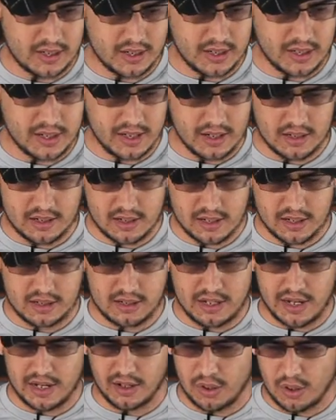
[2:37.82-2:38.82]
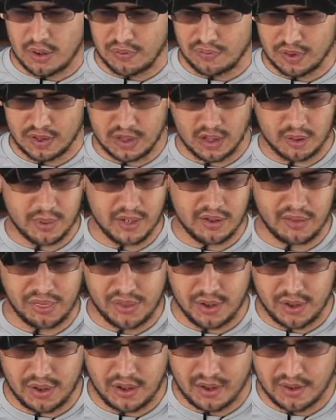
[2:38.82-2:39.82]
and kind of go over a little bit of
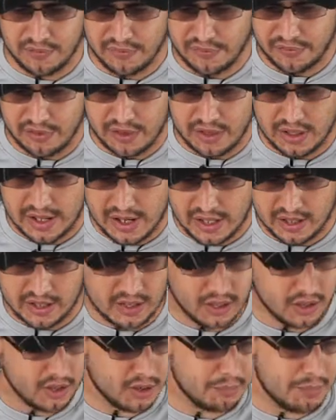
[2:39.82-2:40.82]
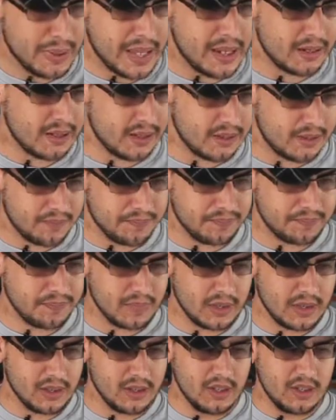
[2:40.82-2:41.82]
theory of how to get a good bend.
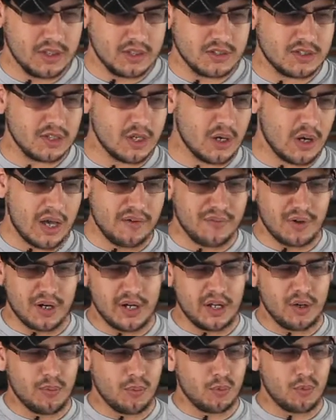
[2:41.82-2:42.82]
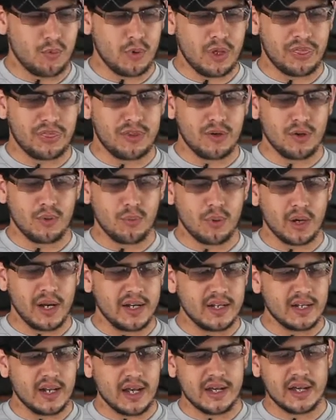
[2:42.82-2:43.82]
So I've already went through, and what I
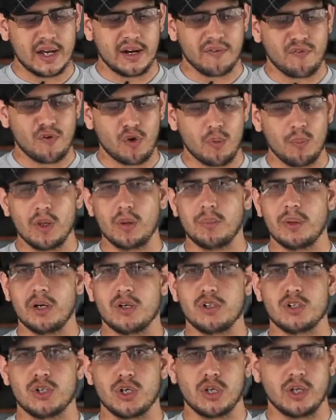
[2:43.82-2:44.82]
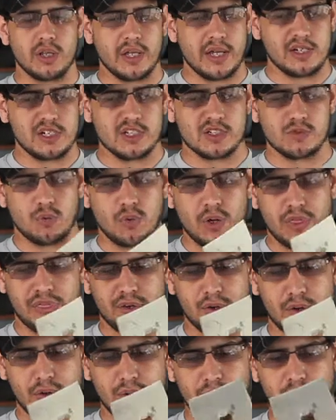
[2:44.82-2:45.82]
did, I got a 4mm drill and just went
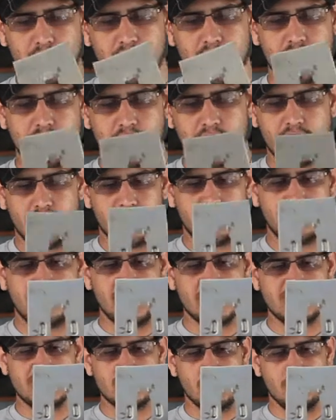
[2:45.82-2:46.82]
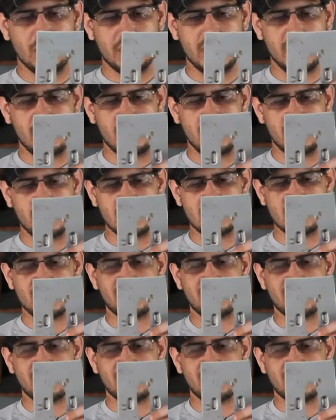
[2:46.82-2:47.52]
through this hole here, this